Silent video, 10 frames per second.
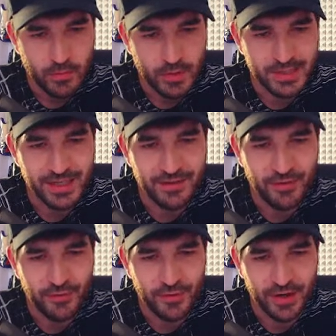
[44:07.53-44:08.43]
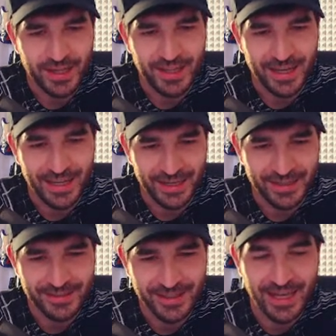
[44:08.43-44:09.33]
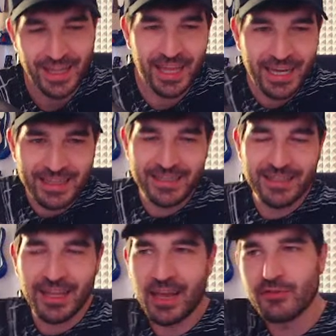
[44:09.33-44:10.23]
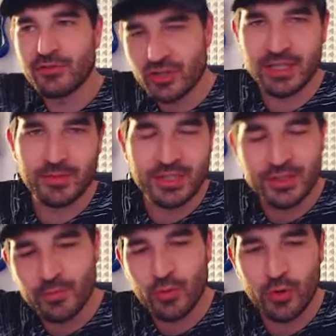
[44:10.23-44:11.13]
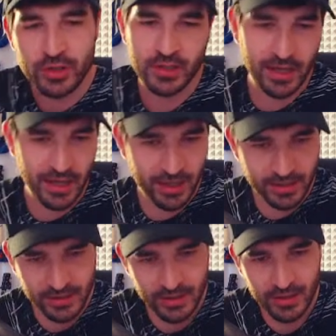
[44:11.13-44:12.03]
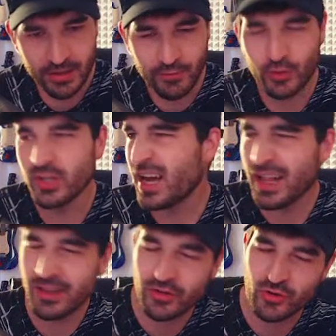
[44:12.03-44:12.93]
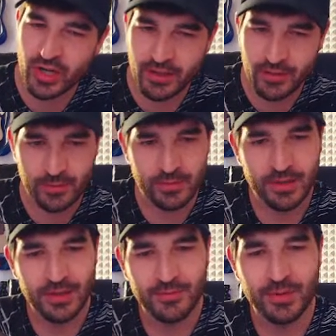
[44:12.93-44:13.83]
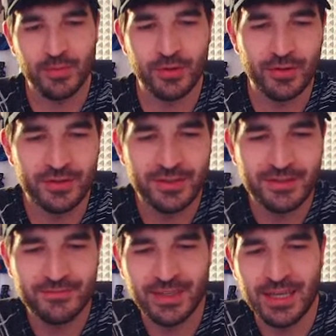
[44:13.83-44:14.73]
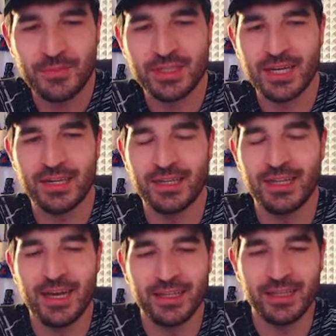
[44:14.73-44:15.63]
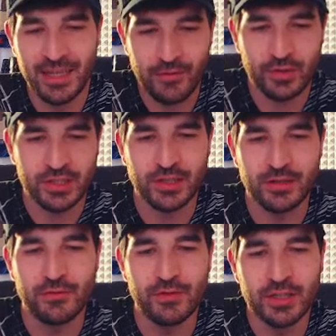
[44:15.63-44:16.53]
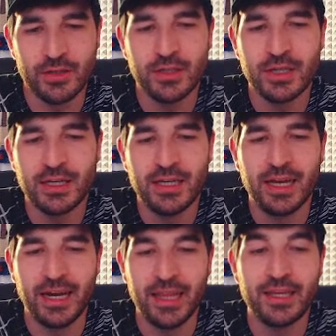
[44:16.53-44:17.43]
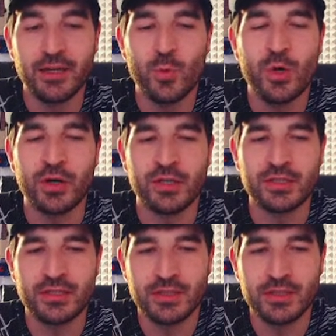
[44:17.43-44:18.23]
Let's give a Frank a like. Yeah, like the live stream. It's important, guys. For the algorithm. People keep saying that in every single video, and I think it works,